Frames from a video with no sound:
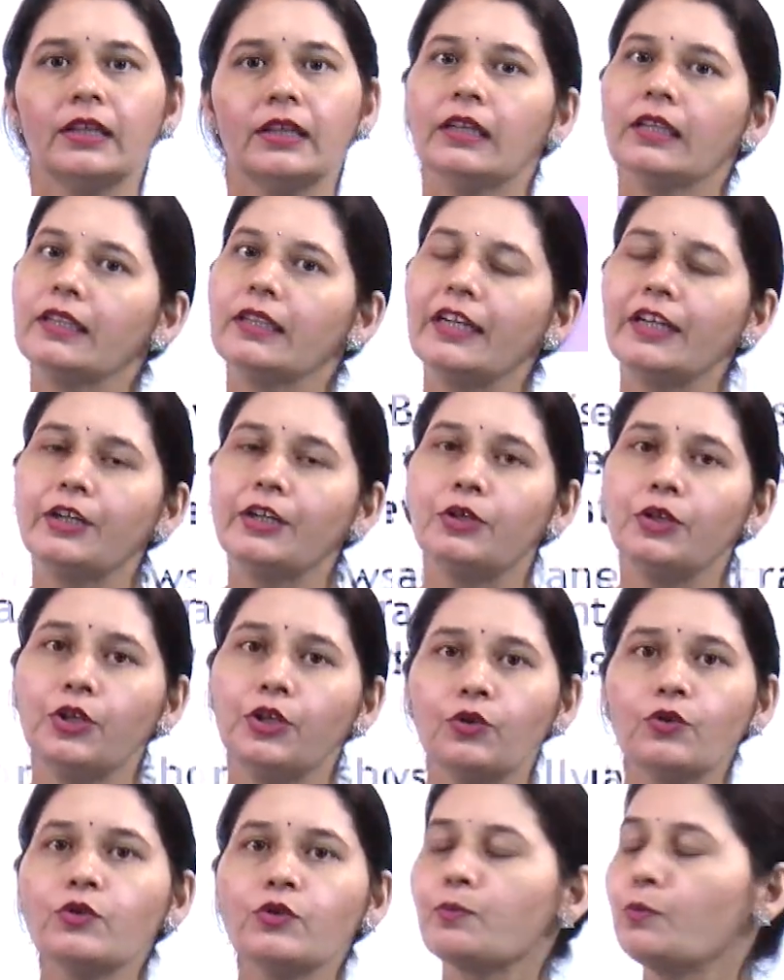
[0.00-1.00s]
that
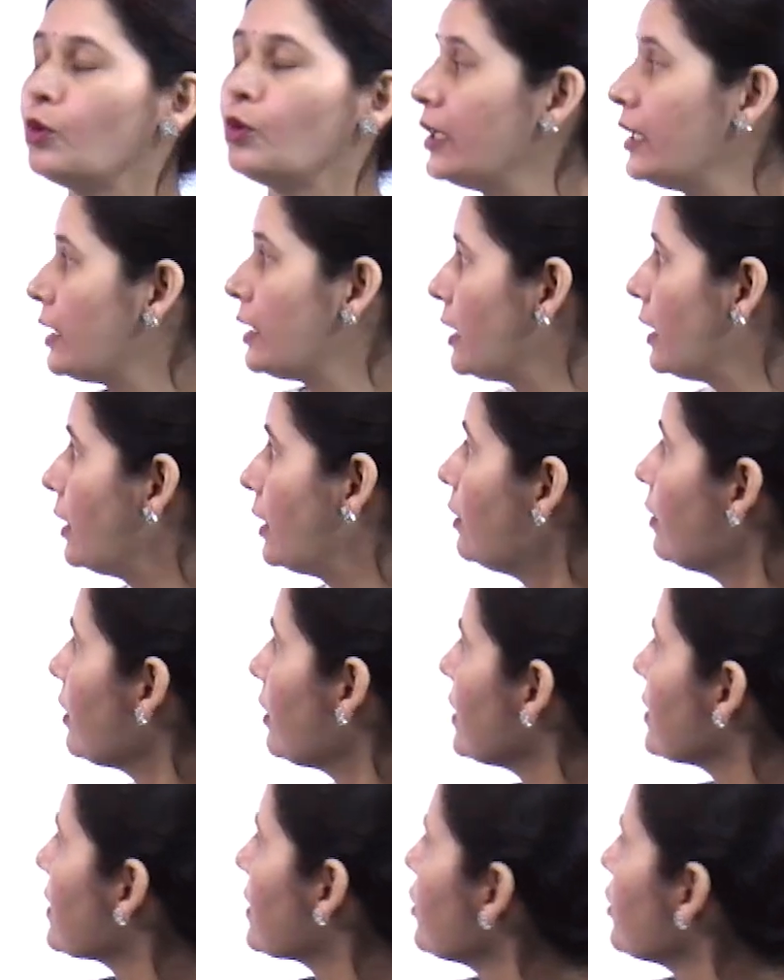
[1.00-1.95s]
news bulletin is a